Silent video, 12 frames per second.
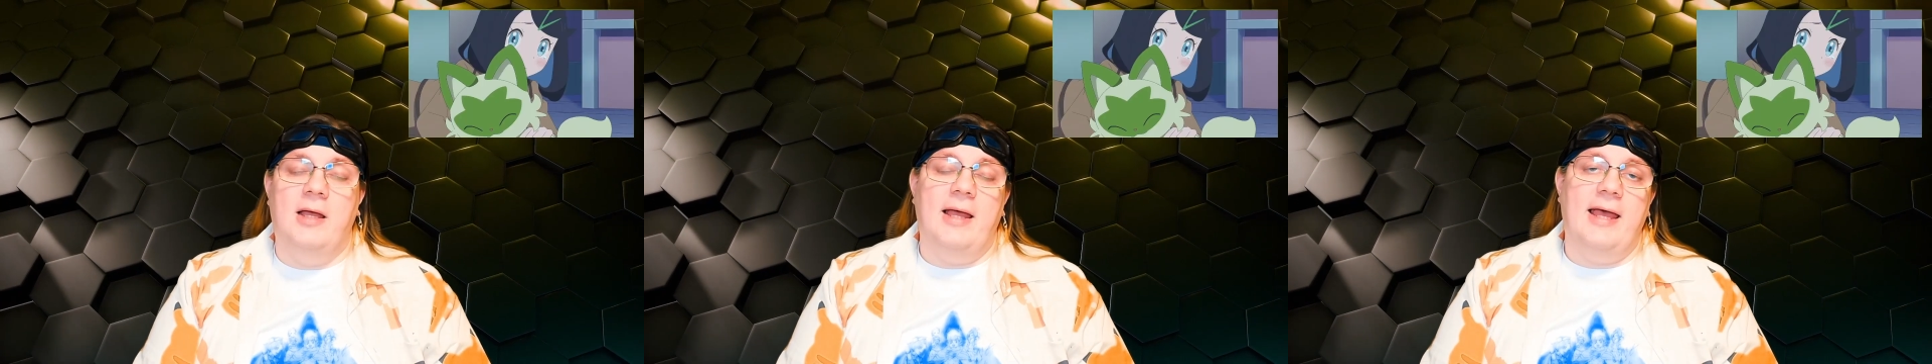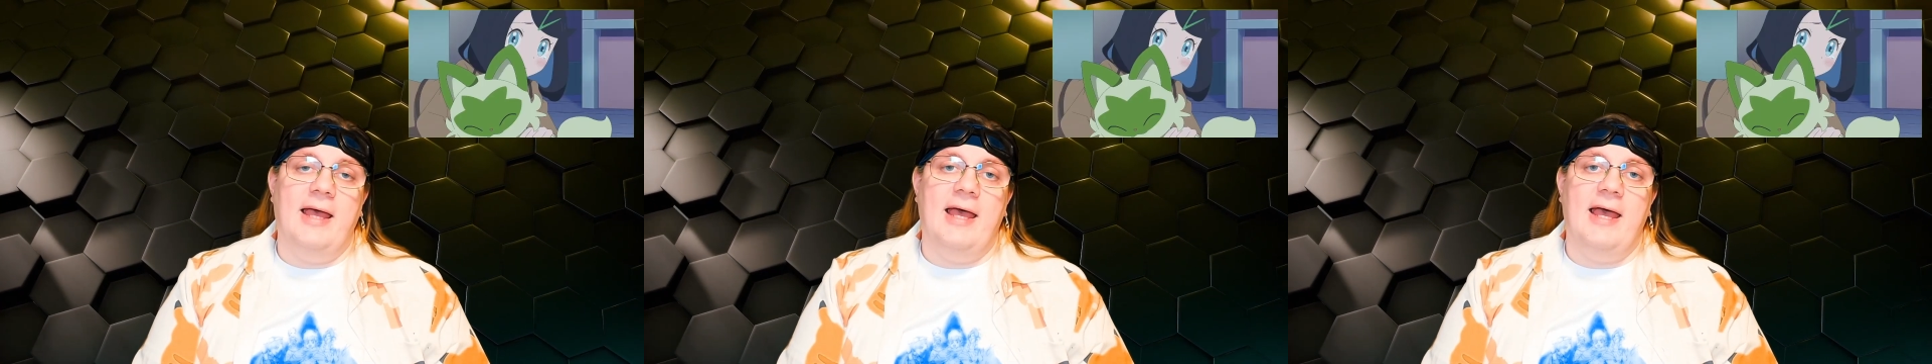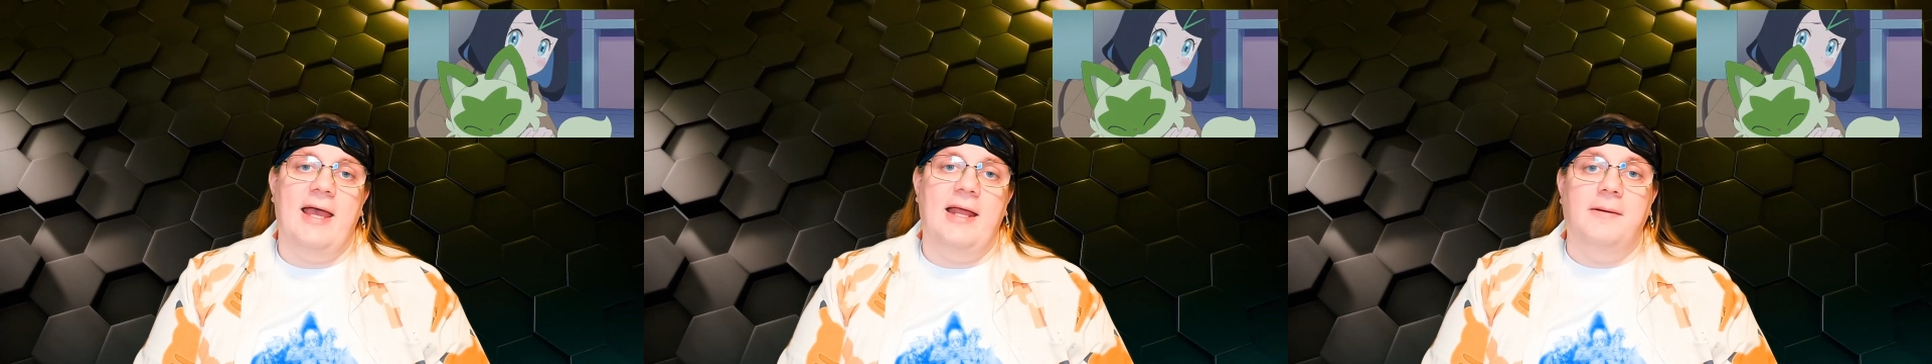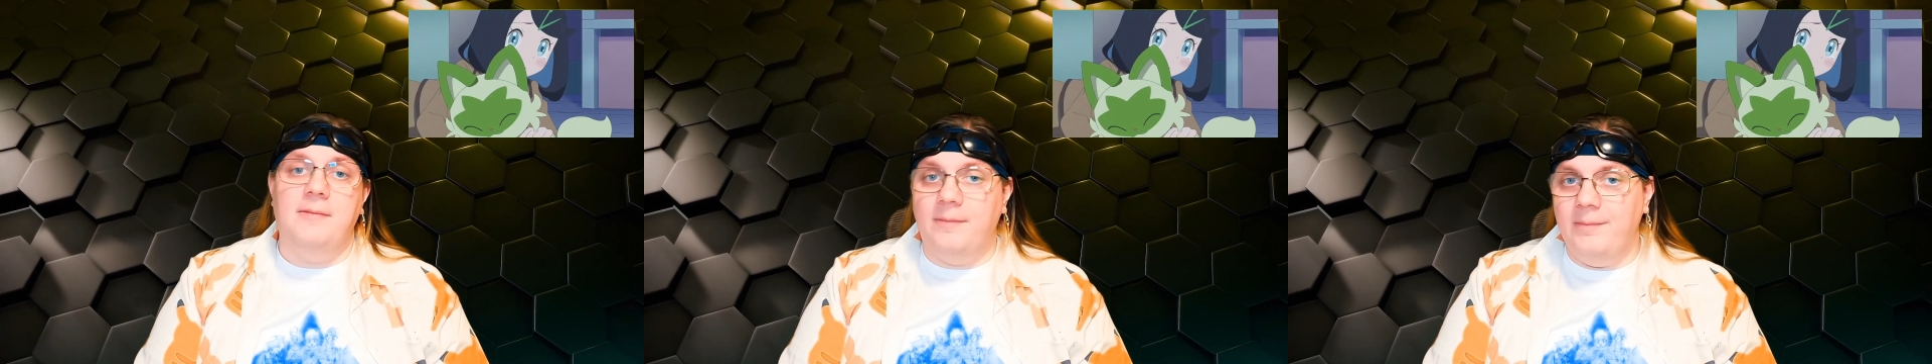
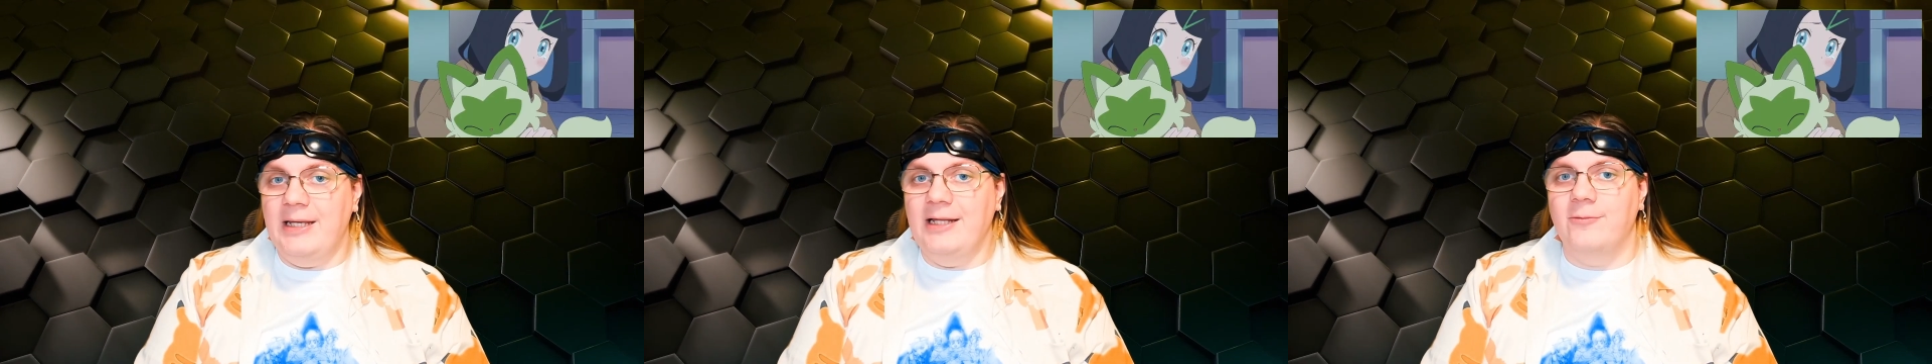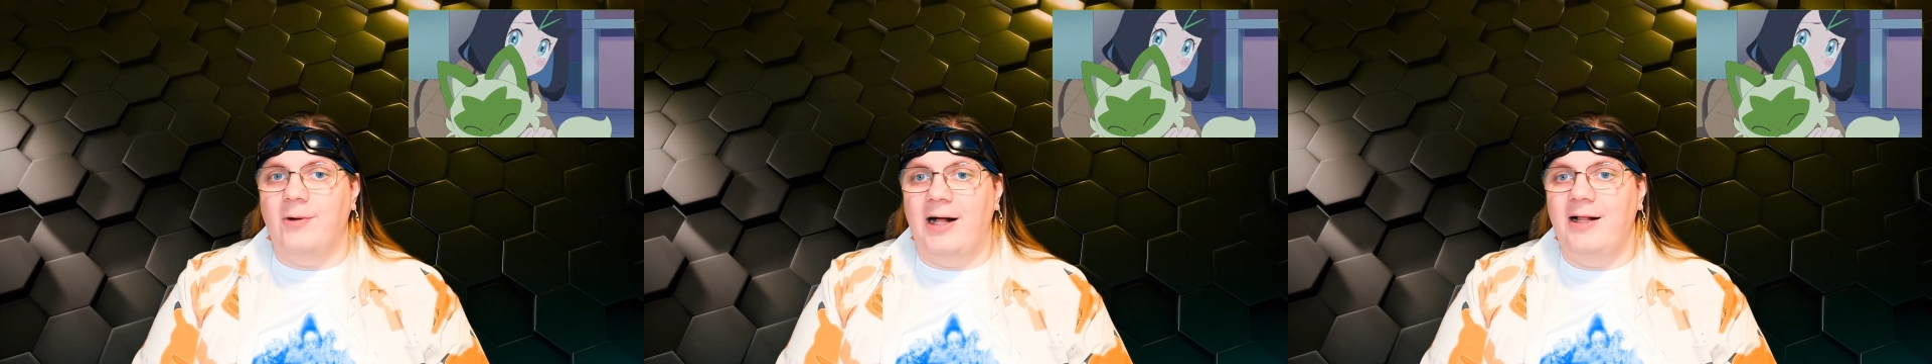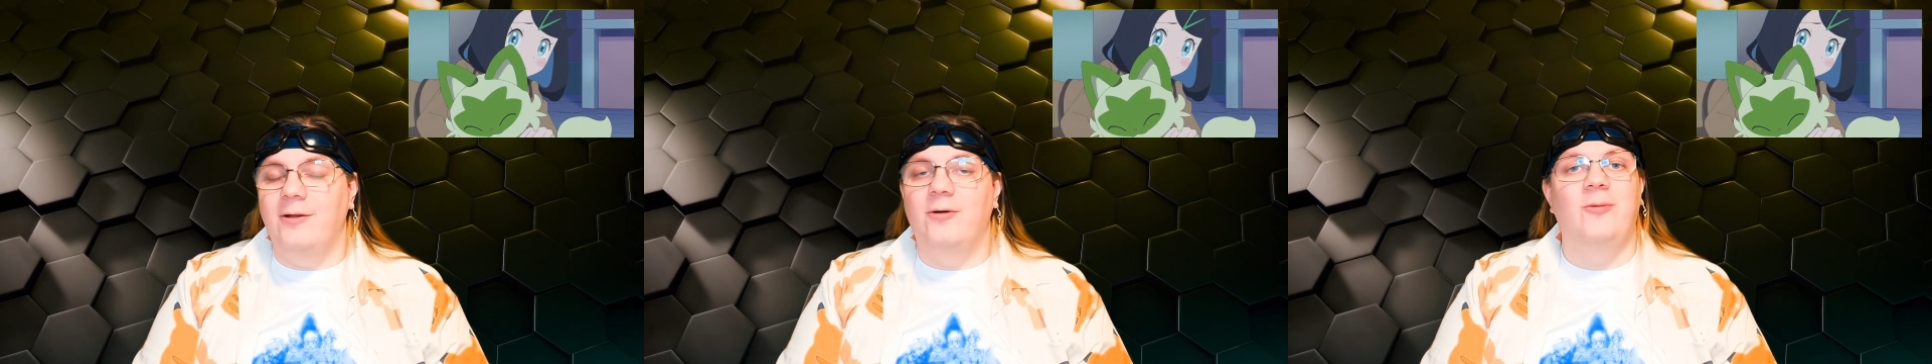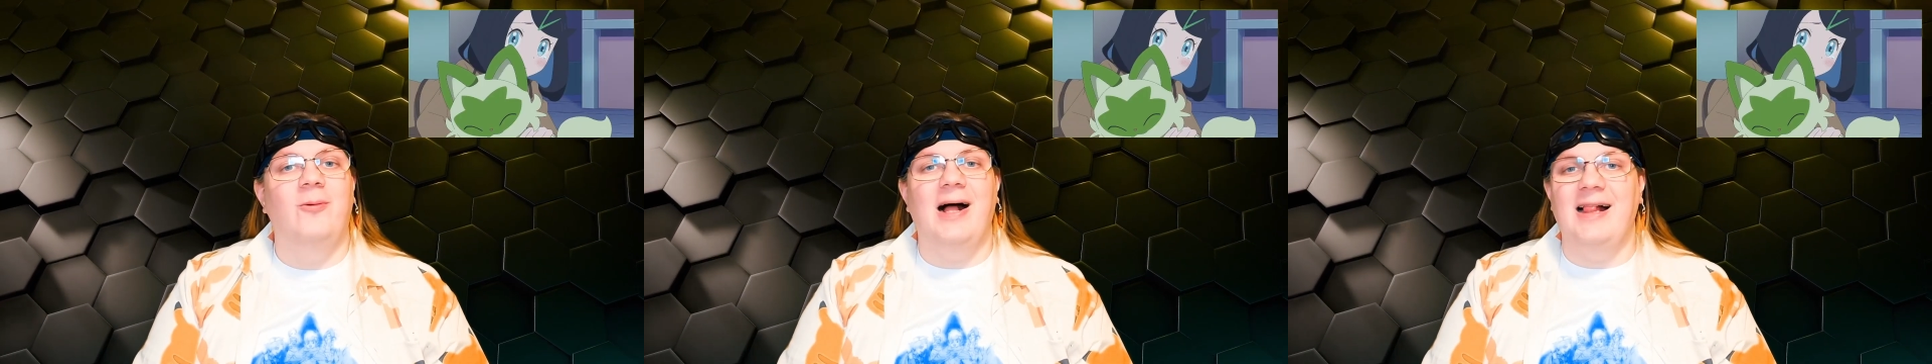And meanwhile,
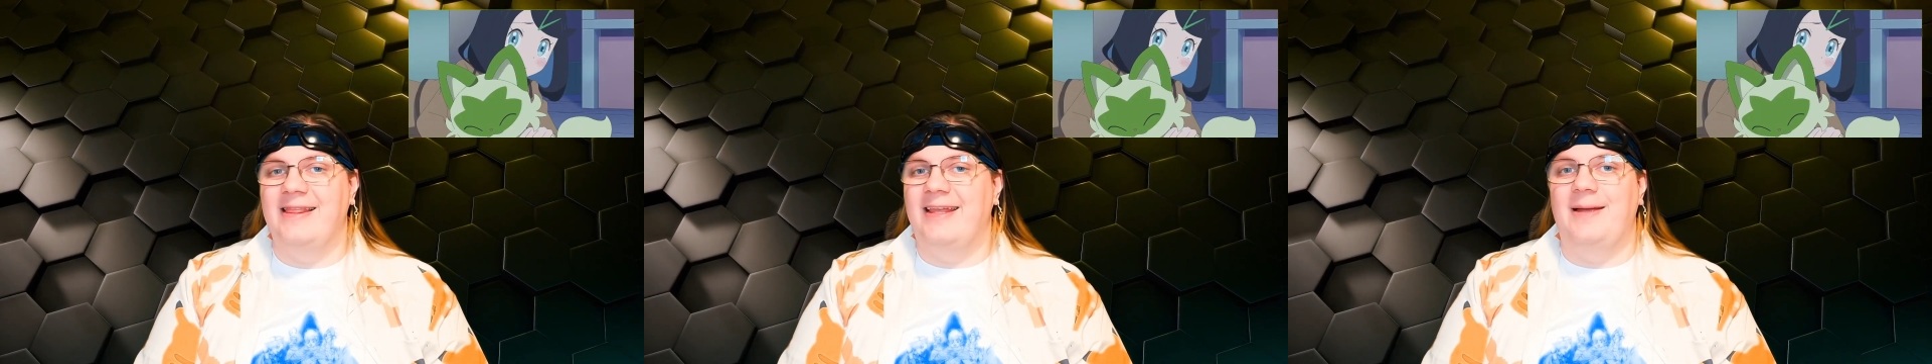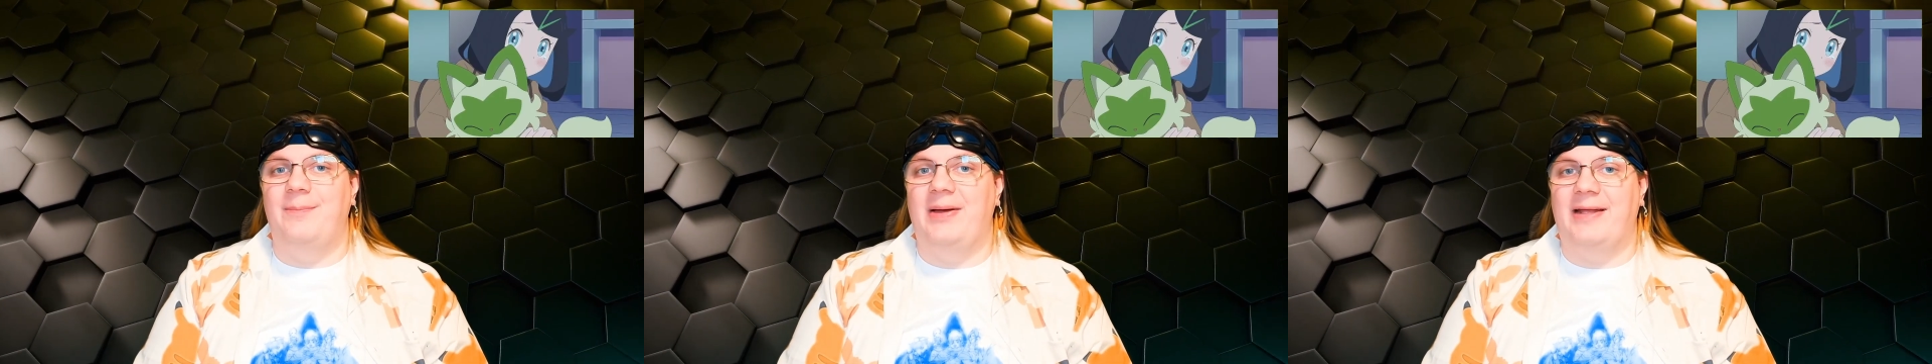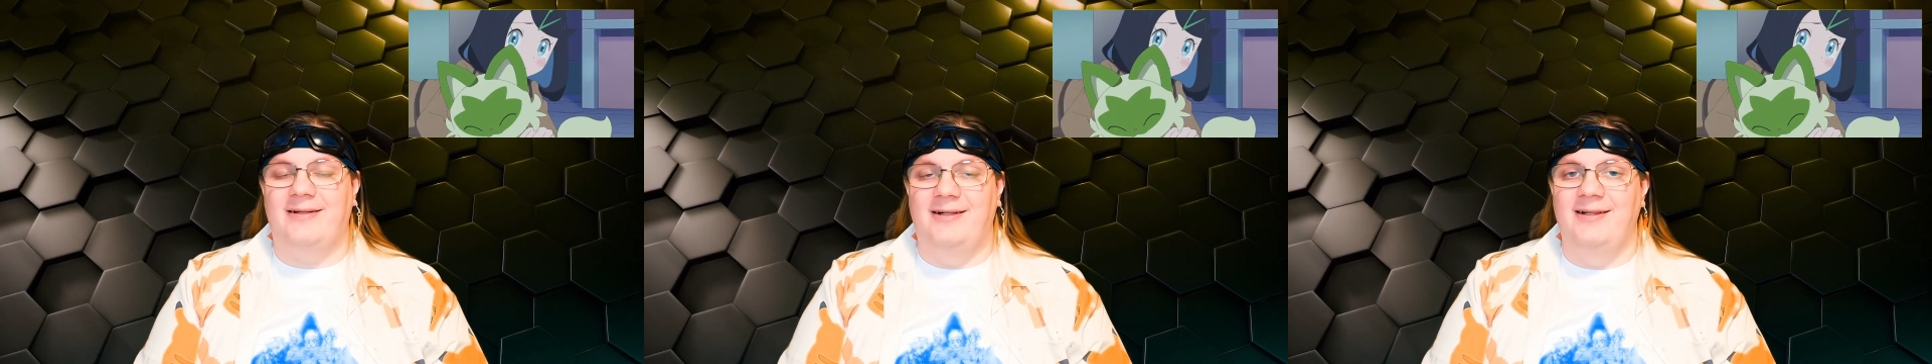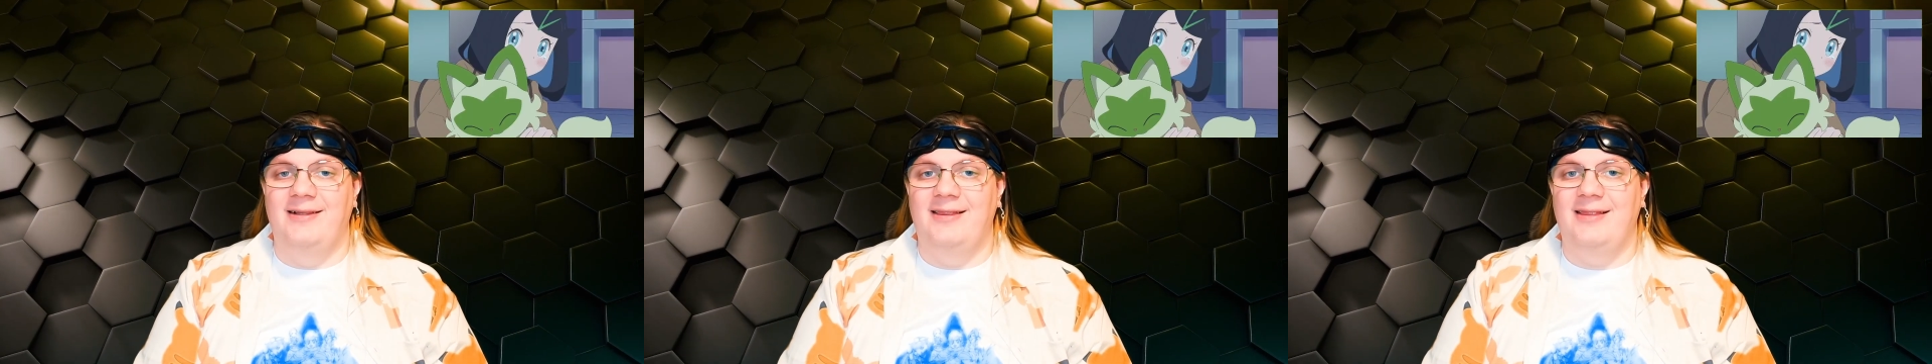while they battle,